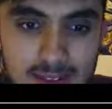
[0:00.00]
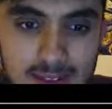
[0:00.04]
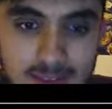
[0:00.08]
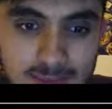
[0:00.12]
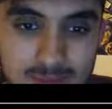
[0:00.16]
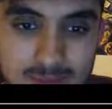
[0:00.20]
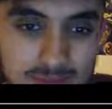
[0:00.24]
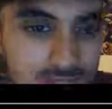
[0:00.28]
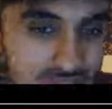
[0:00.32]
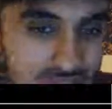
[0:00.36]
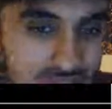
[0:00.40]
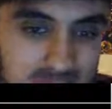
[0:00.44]

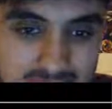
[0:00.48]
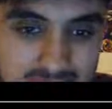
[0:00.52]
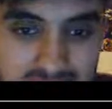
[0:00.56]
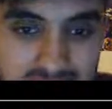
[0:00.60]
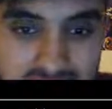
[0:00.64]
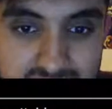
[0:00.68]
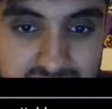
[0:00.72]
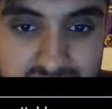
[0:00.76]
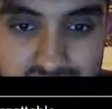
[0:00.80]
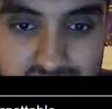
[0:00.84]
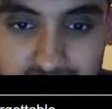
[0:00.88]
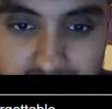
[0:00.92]
But
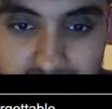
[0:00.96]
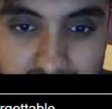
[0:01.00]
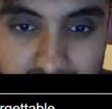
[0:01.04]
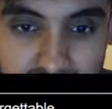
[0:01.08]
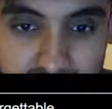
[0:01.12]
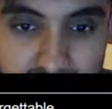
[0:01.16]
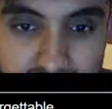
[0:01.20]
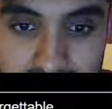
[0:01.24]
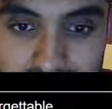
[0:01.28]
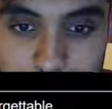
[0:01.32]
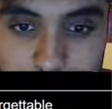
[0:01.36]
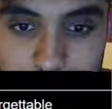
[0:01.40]
realistically,
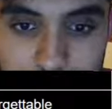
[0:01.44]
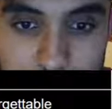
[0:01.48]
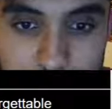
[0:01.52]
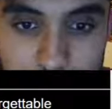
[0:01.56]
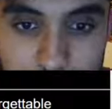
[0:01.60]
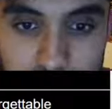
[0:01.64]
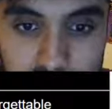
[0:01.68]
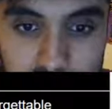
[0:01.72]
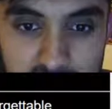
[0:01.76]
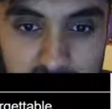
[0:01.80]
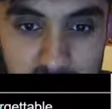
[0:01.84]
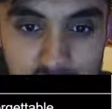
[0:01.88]
Batman
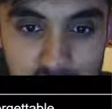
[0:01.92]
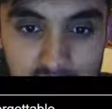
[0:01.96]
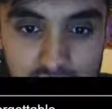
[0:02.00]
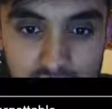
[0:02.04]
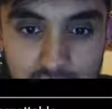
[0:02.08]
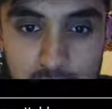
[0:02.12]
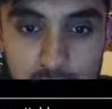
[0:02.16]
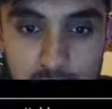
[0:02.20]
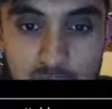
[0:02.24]
was still good in this